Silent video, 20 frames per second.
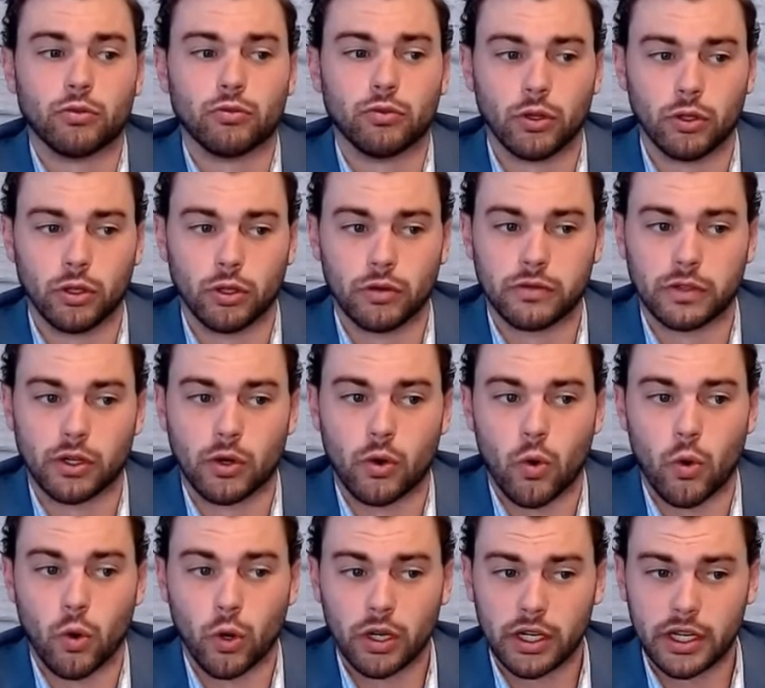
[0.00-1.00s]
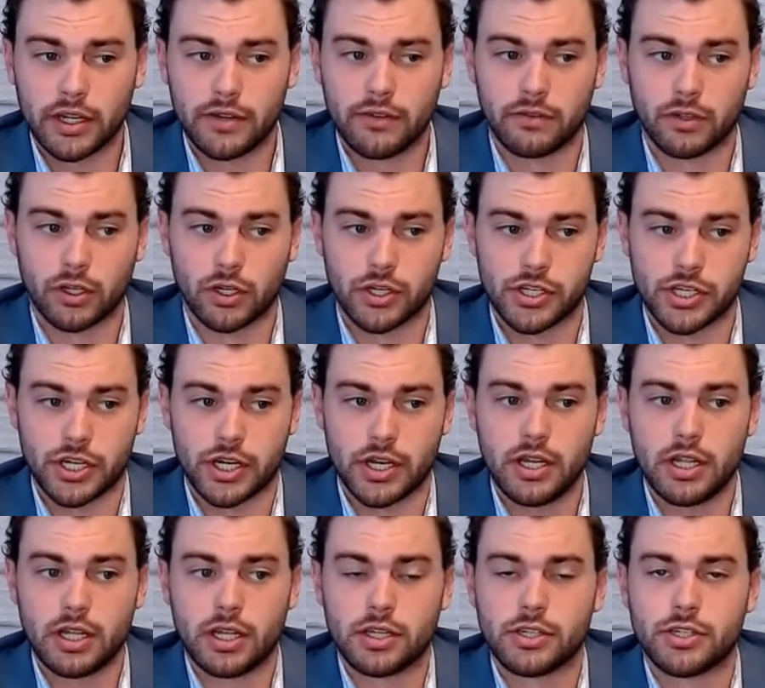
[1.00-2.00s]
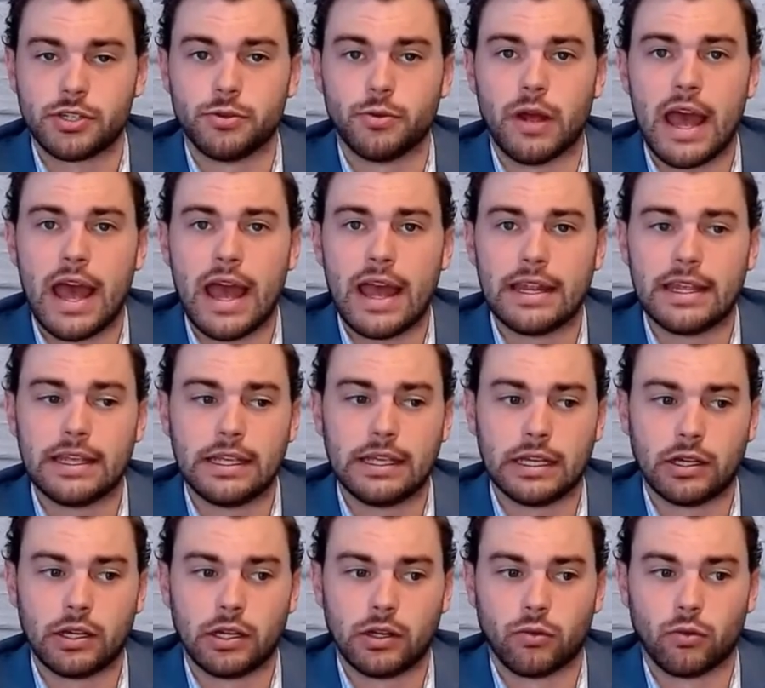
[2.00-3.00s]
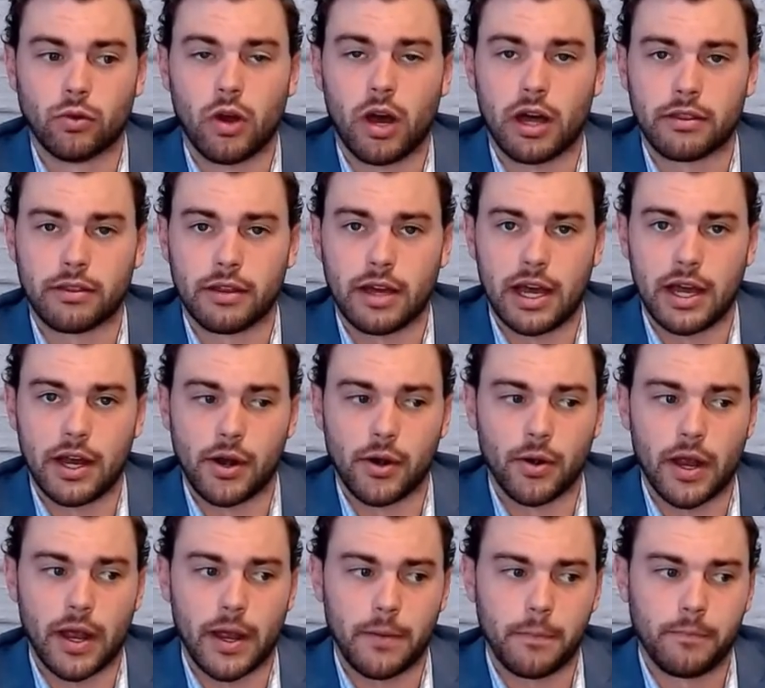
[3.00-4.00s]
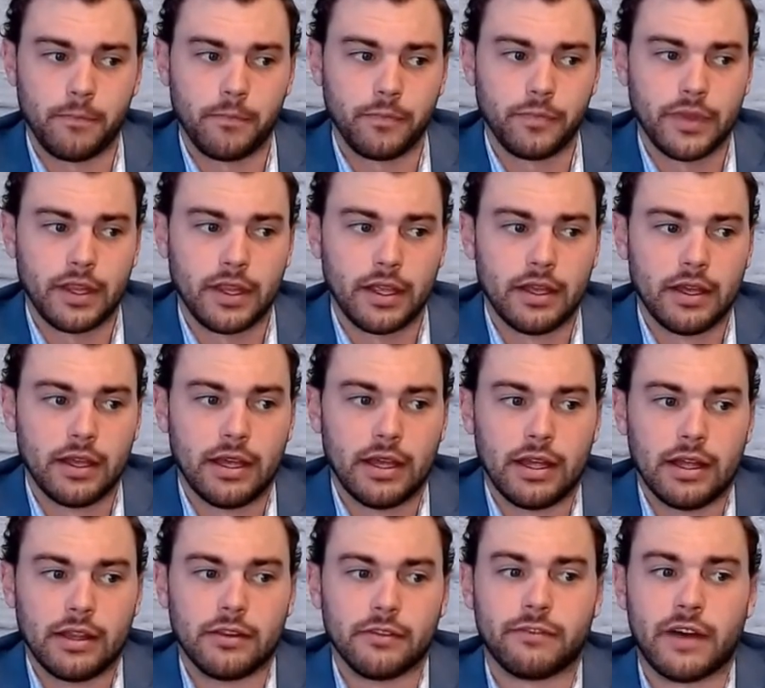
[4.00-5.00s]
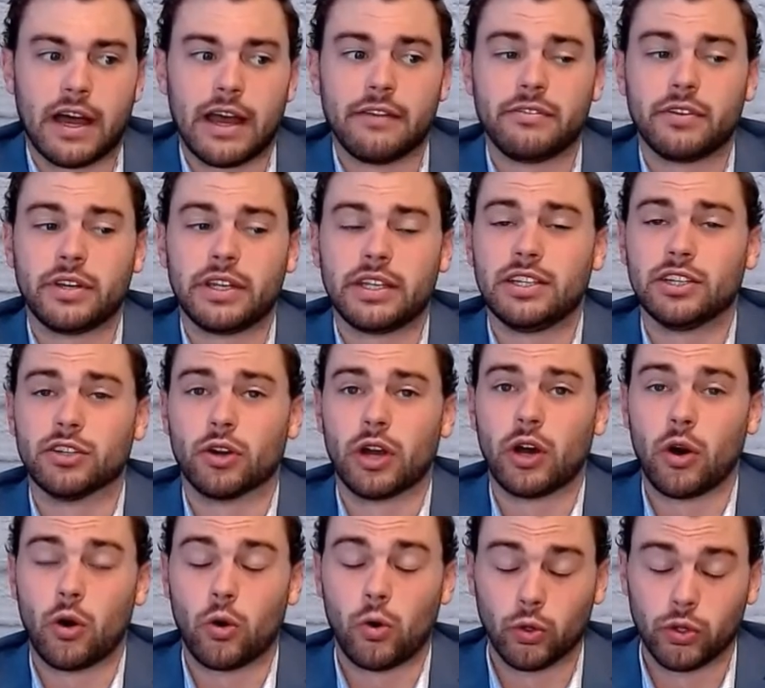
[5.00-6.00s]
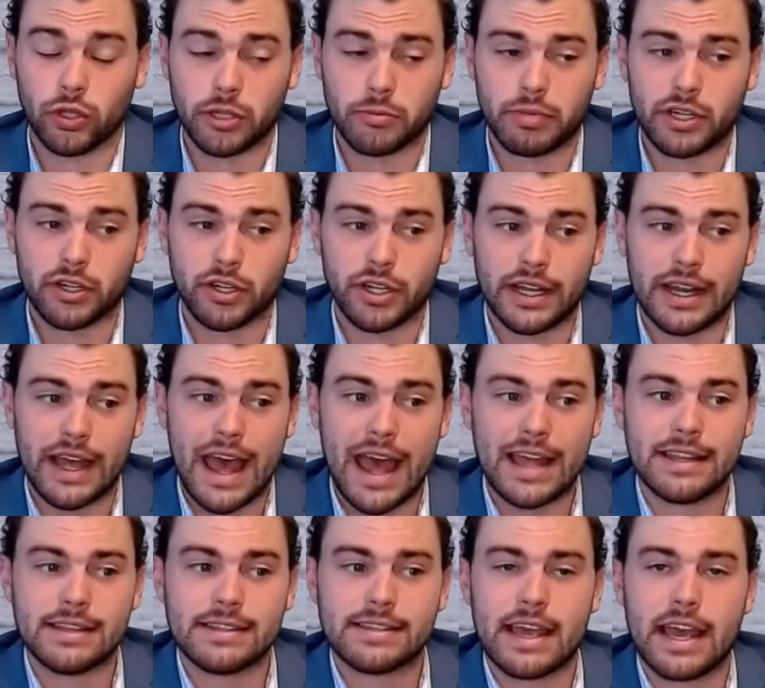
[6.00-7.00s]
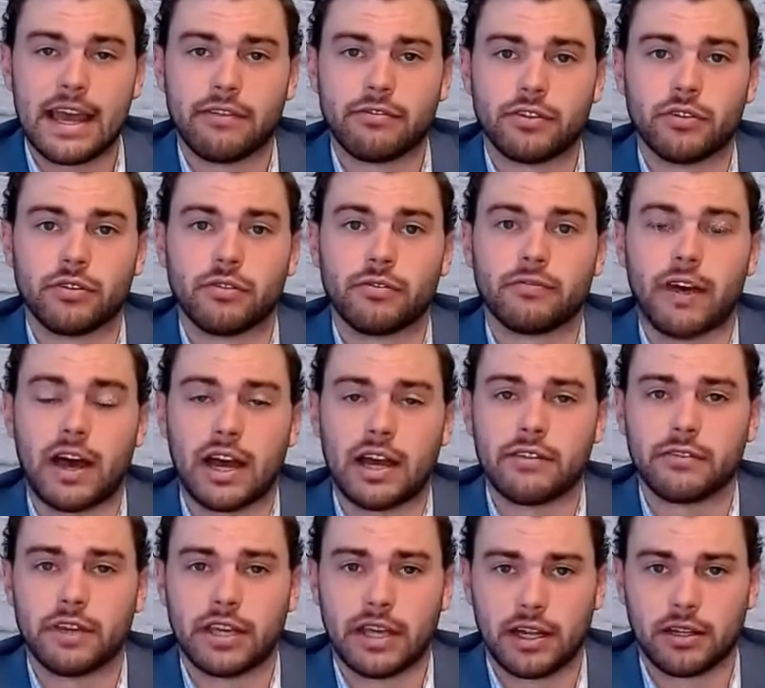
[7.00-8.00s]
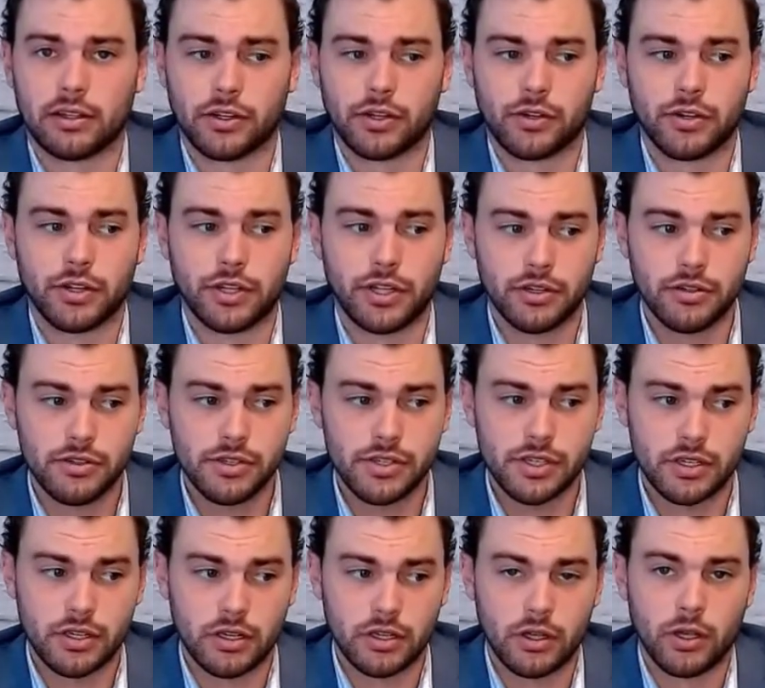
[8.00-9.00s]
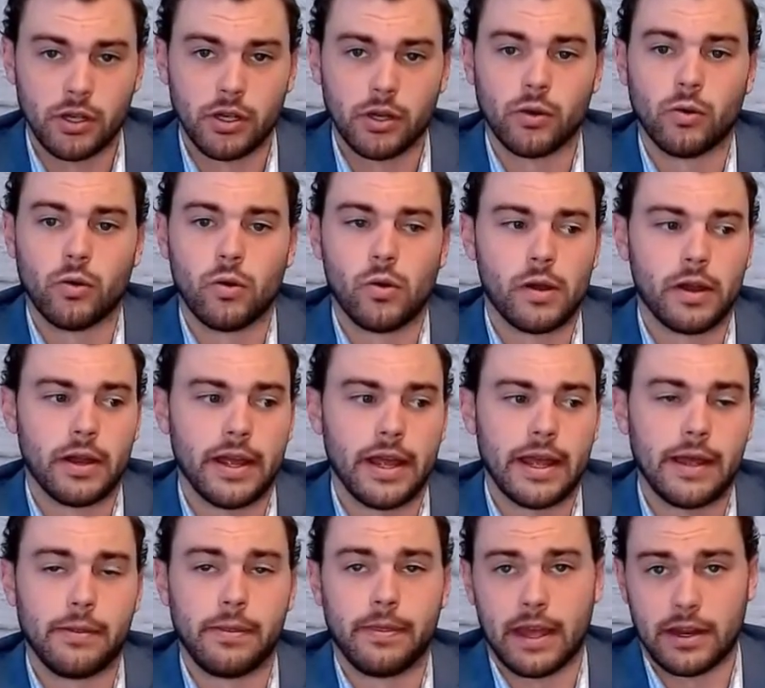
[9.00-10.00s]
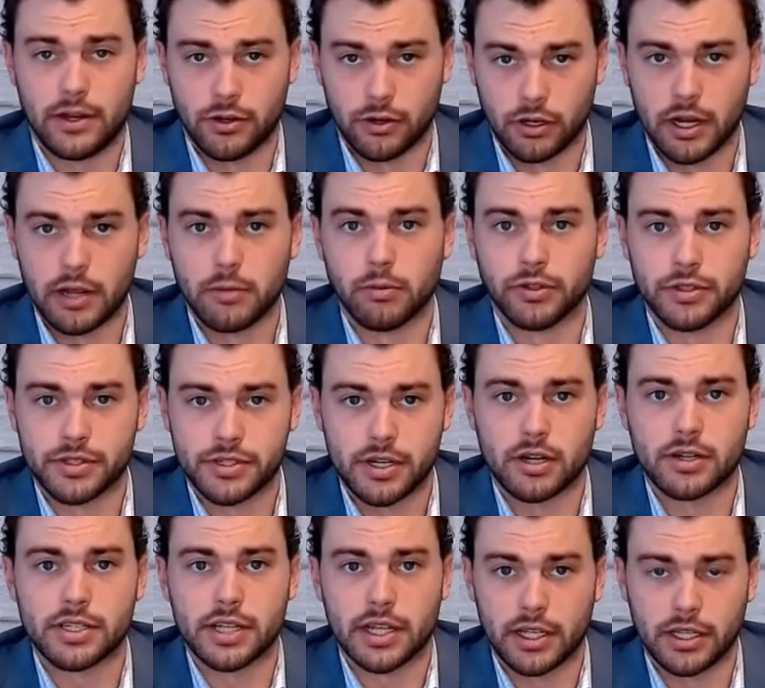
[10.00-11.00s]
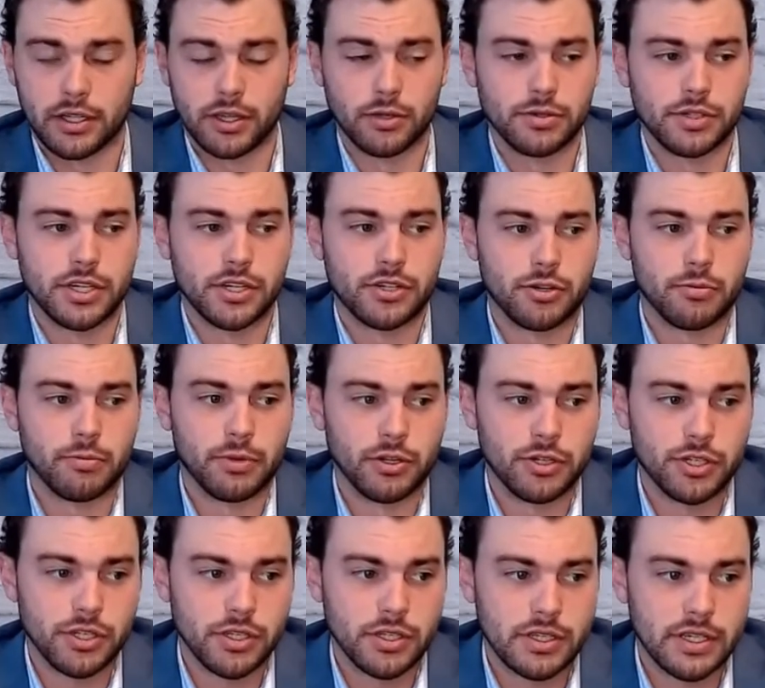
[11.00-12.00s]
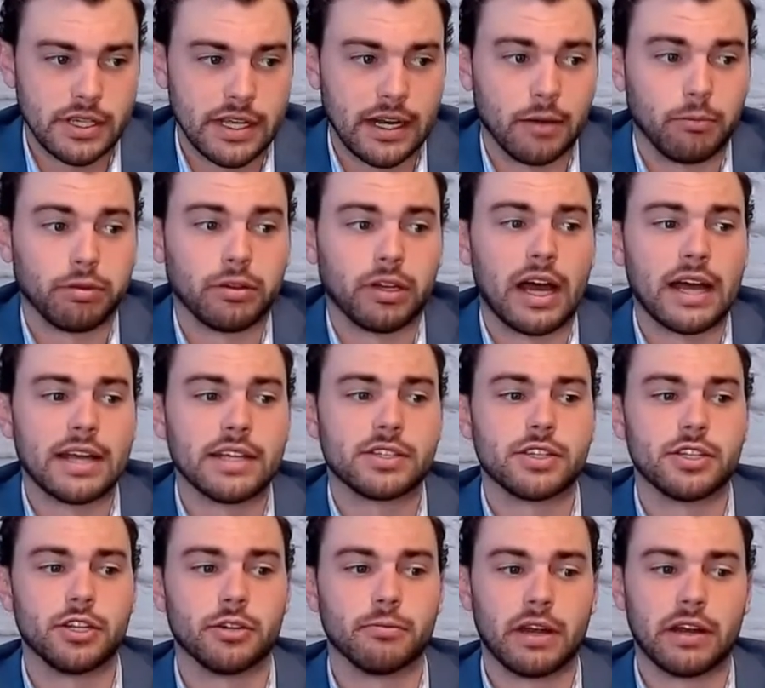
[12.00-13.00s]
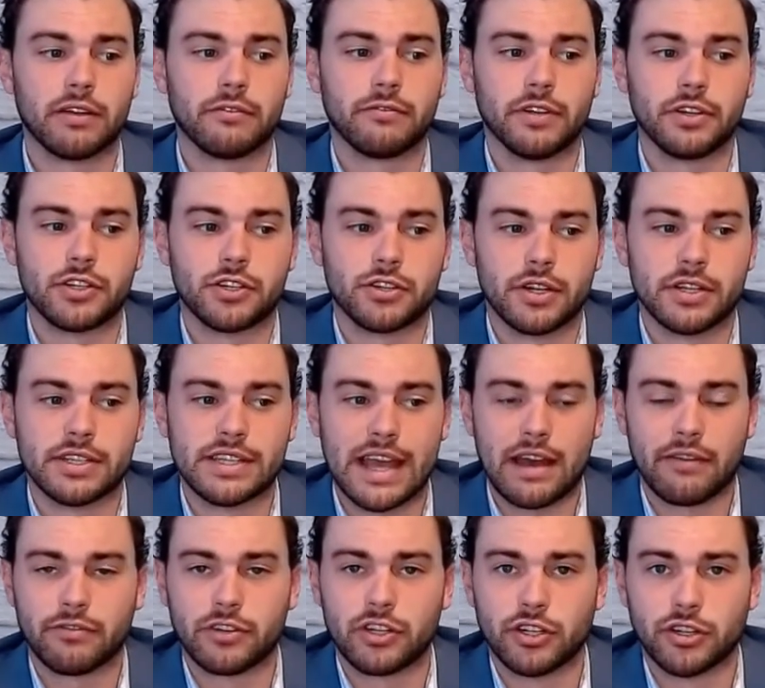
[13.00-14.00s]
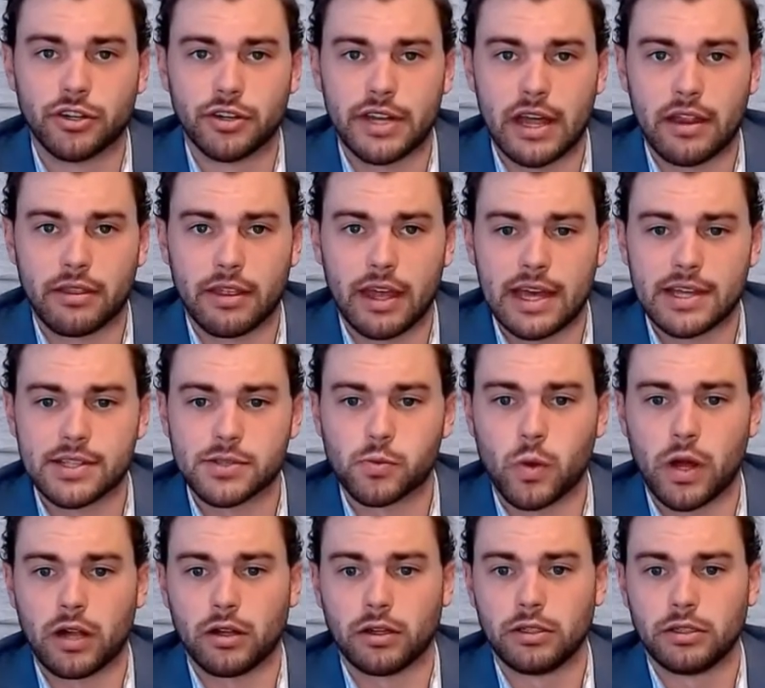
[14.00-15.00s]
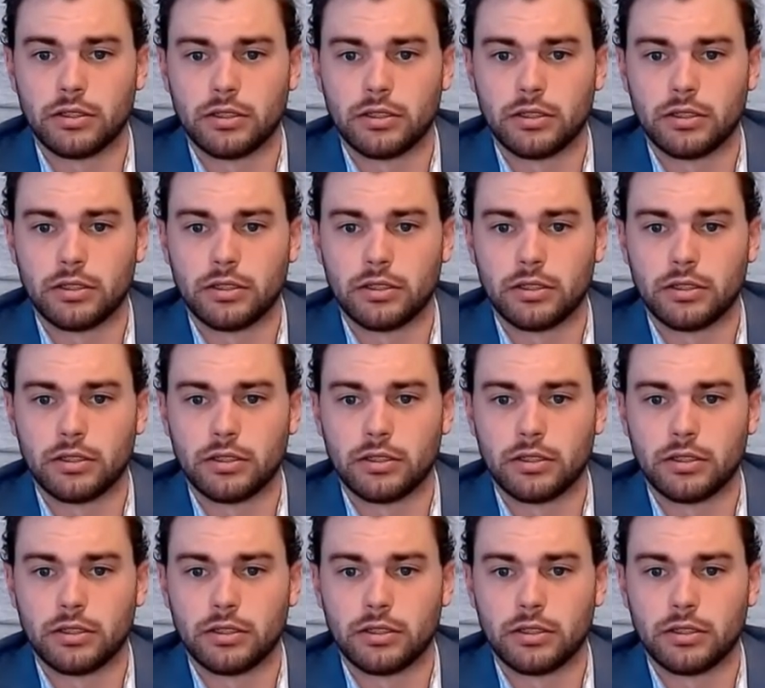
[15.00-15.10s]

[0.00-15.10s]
rollover or conversion to any Roth IRA. The 5-year holding period ends after 5 calendar years. and then you're able to start taking those distributions. It applies to your beneficiaries after your death as well.